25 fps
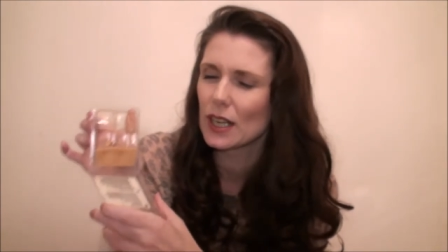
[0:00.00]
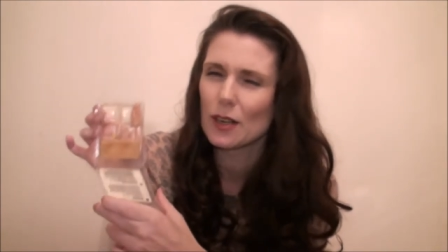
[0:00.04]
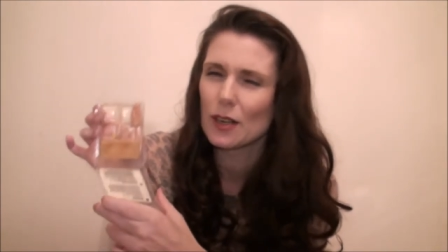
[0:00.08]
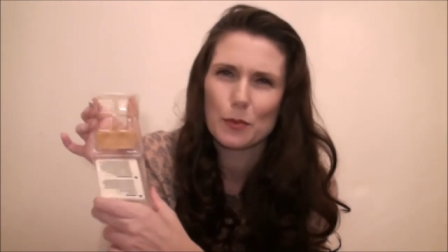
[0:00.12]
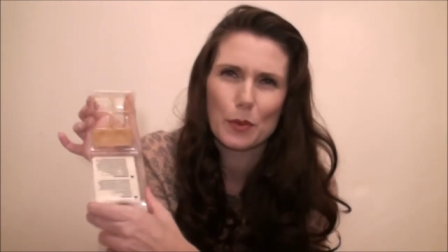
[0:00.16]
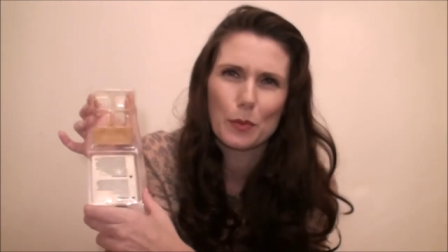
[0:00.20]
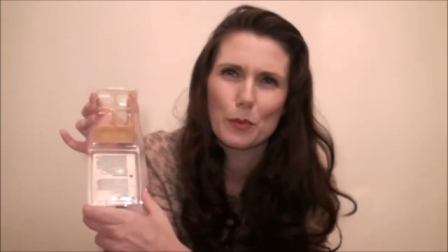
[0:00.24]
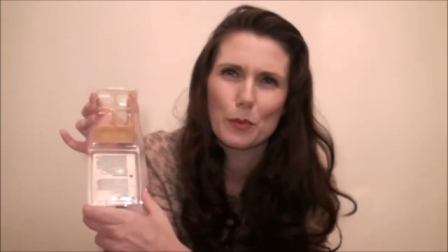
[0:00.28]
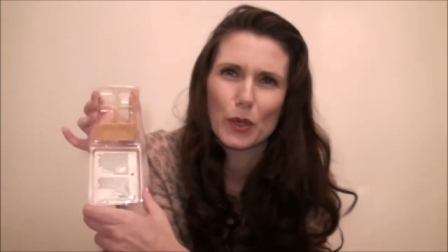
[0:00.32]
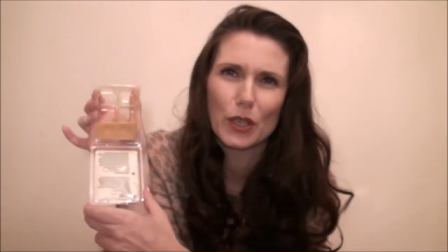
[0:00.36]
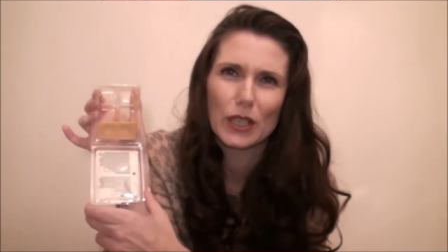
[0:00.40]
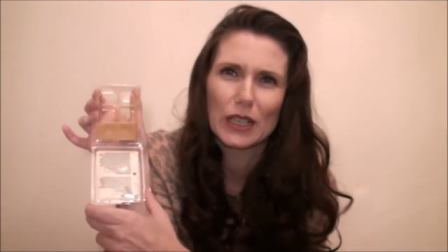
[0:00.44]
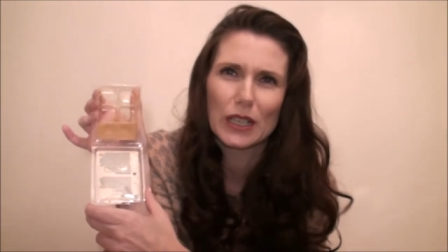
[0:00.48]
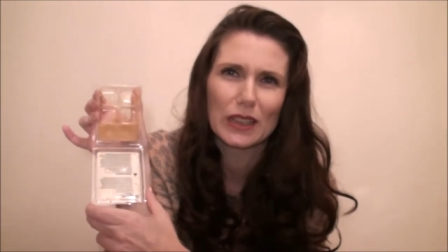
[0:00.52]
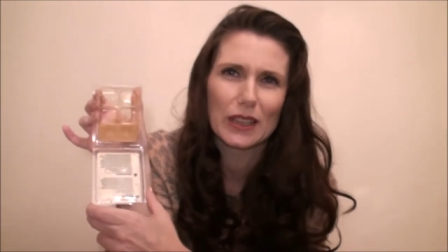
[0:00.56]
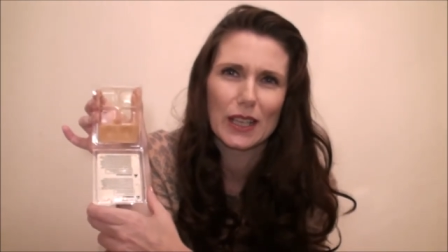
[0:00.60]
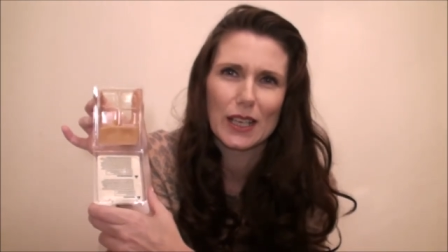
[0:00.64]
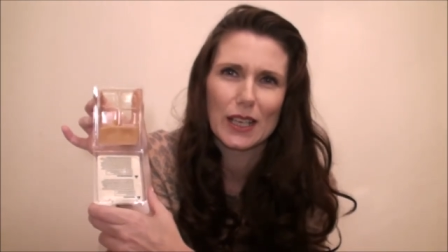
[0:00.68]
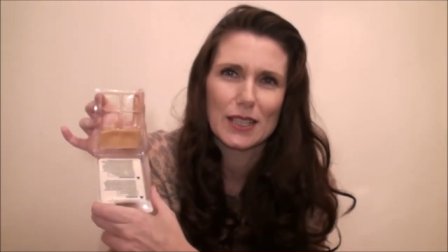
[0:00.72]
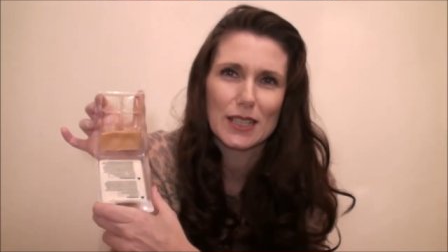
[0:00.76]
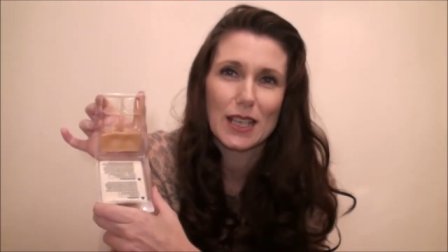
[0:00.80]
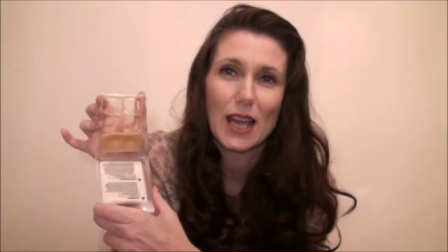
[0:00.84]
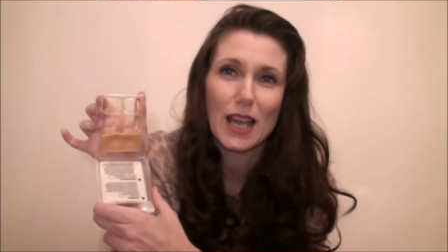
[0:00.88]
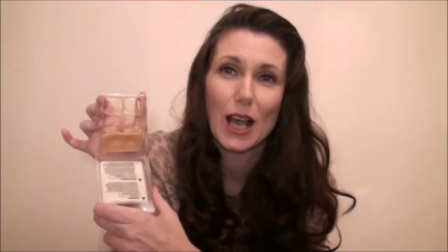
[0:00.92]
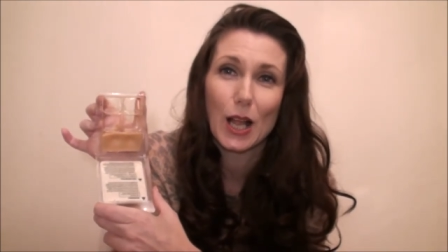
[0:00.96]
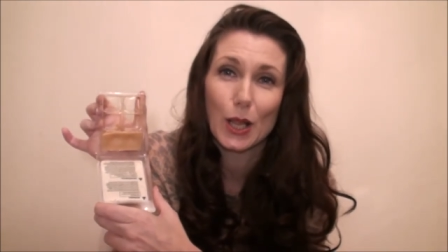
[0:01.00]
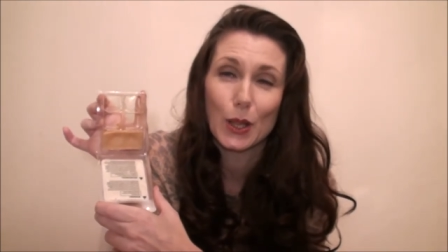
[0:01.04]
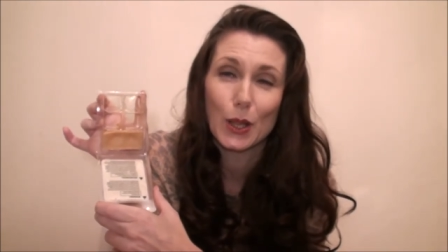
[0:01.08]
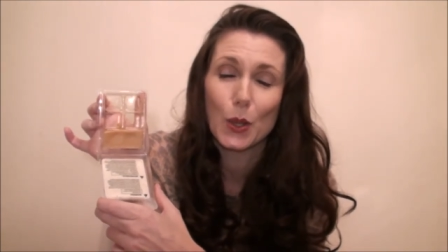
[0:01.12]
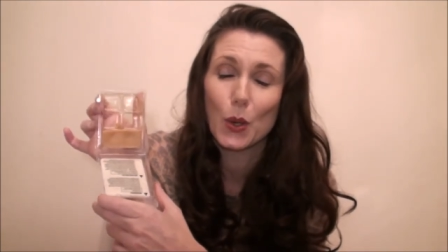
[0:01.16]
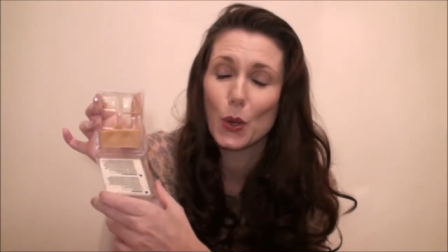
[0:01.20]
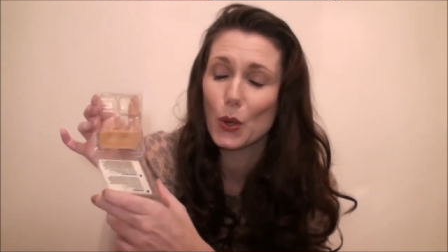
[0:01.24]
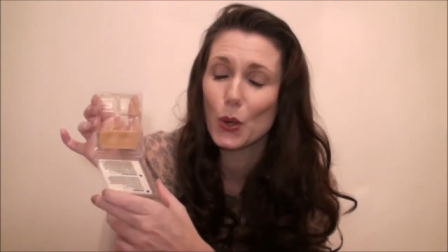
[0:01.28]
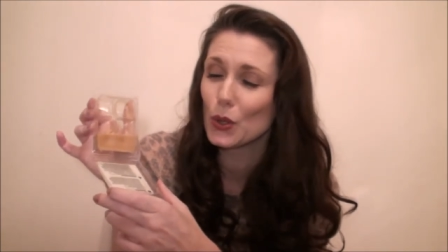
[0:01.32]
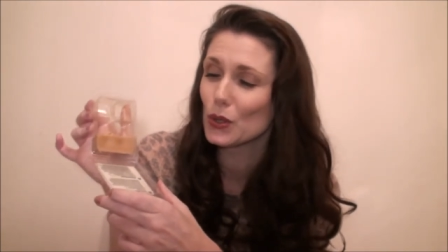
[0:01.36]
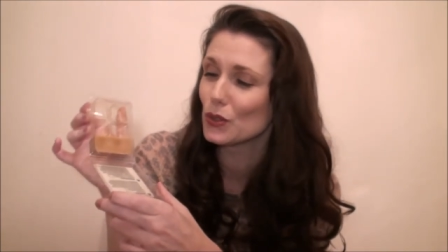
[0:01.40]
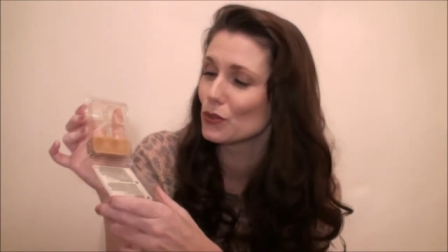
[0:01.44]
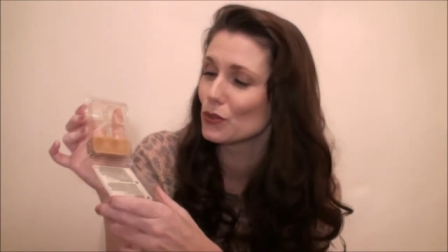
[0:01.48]
I've been burning this a
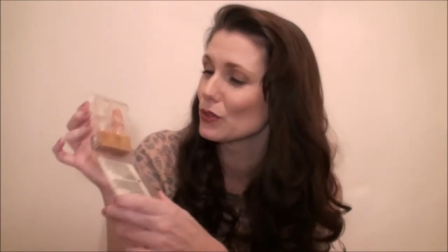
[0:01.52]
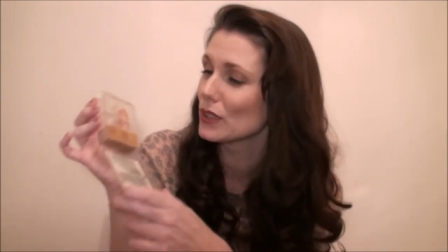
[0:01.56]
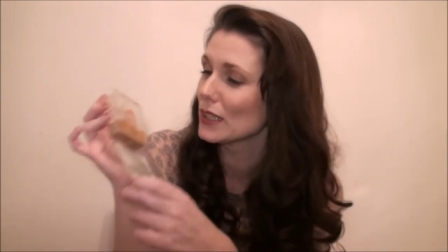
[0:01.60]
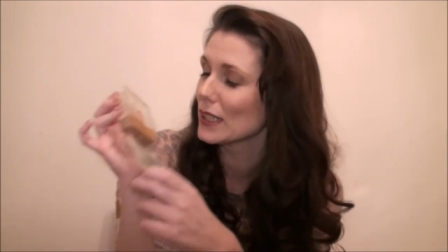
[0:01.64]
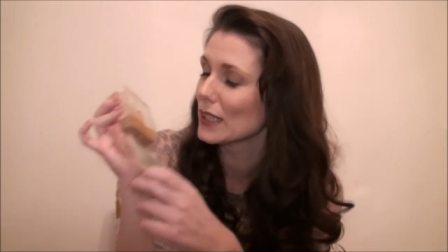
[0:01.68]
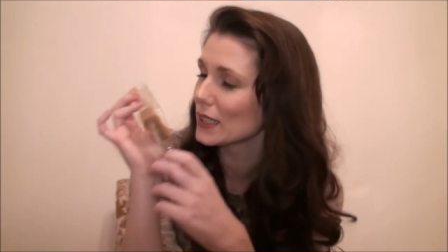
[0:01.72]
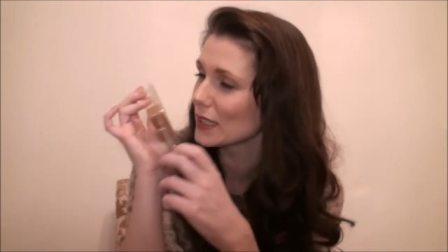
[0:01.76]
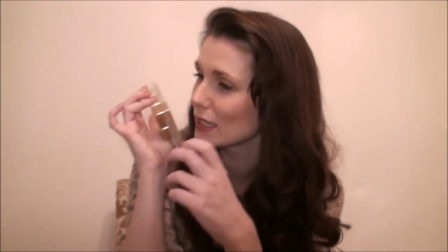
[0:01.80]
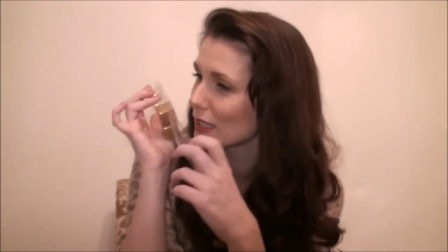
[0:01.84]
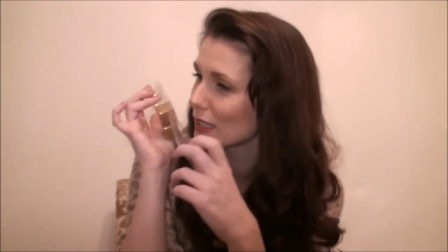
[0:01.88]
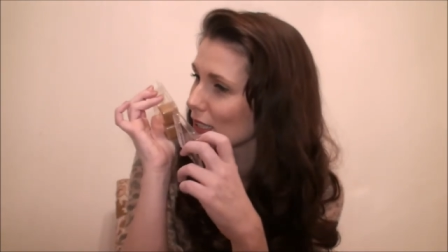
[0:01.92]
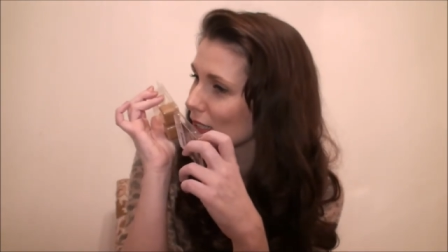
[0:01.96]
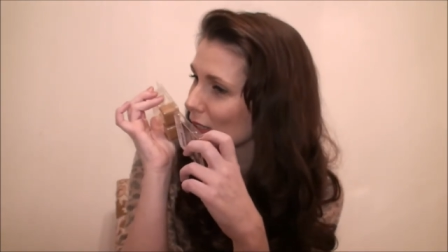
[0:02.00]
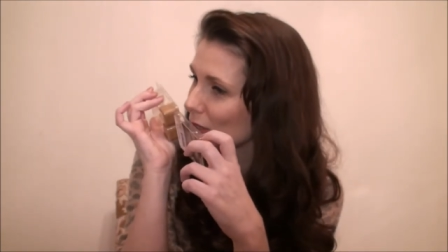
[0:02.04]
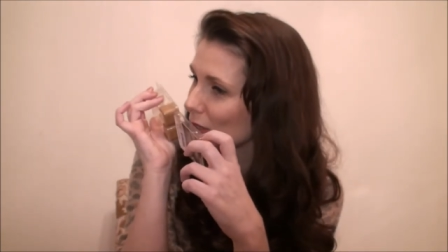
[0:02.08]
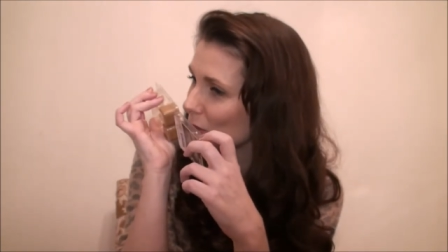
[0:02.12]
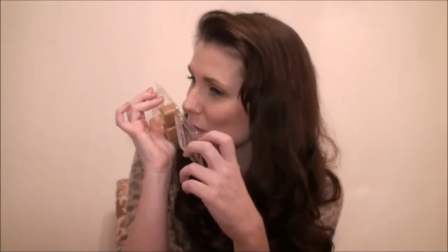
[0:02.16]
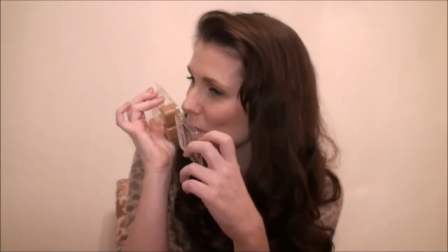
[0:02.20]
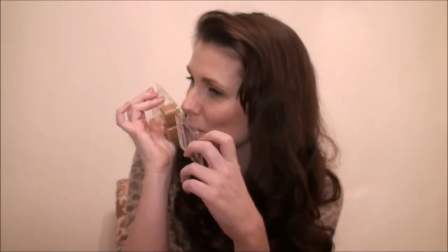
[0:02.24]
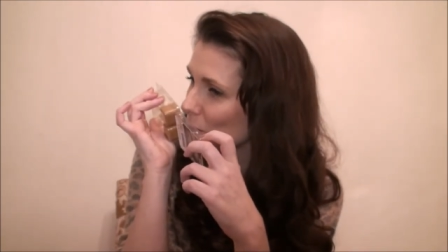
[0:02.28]
lot lately.